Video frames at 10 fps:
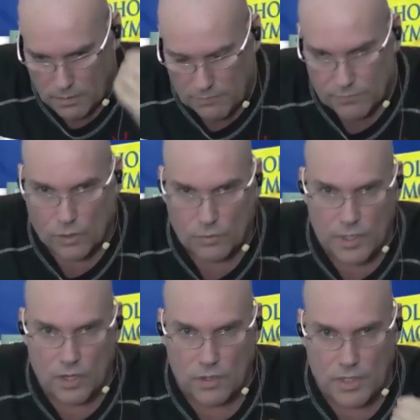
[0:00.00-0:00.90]
Even though
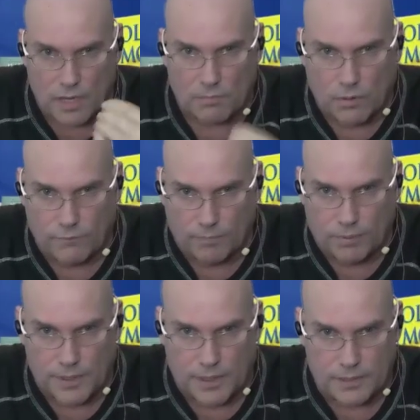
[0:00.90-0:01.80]
we know you get more from
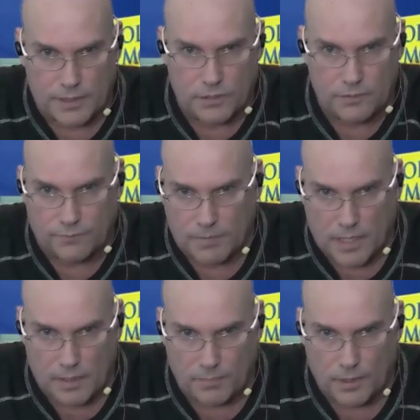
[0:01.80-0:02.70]
booking than you do from
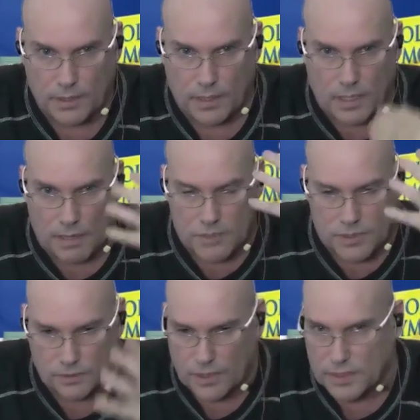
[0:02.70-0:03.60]
getting booked, I'm
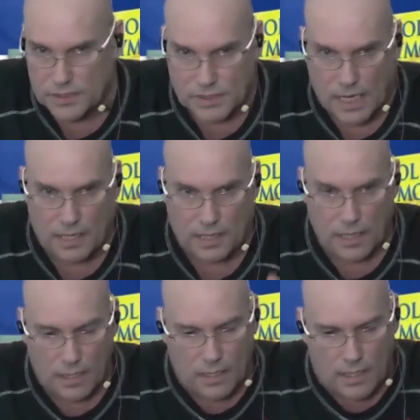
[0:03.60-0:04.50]
still going to say it.
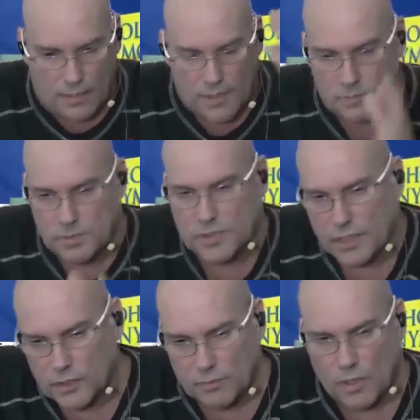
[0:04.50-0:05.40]
In this
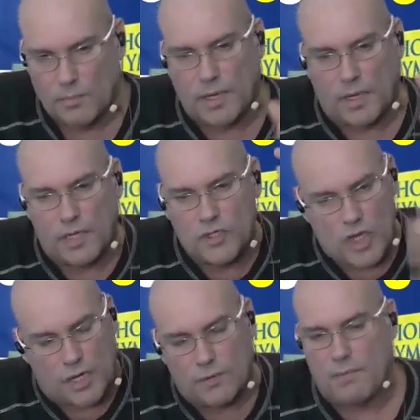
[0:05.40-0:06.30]
particular moment, I'm going to
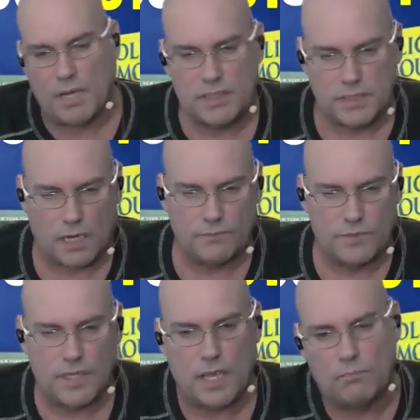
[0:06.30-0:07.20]
generate myself
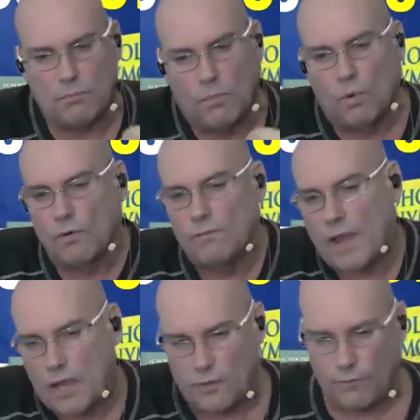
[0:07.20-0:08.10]
to get more
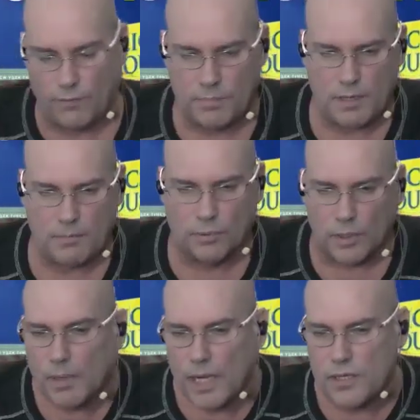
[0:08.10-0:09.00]
value from being
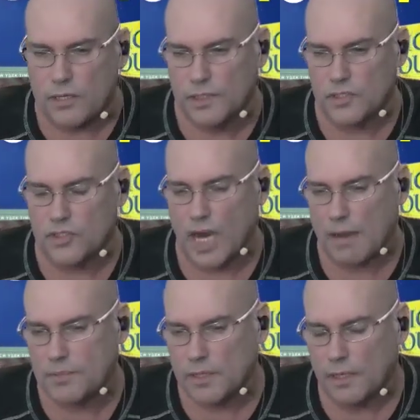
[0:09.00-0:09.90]
booked by you in this
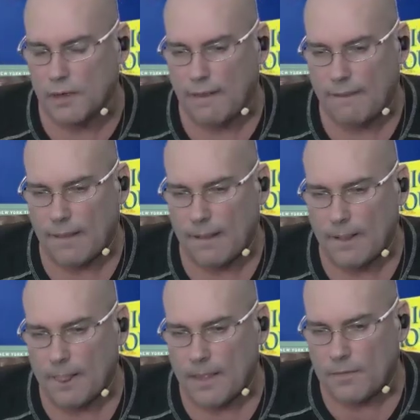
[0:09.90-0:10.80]
chapter
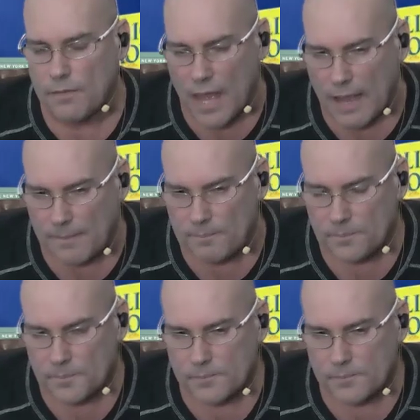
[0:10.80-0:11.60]
than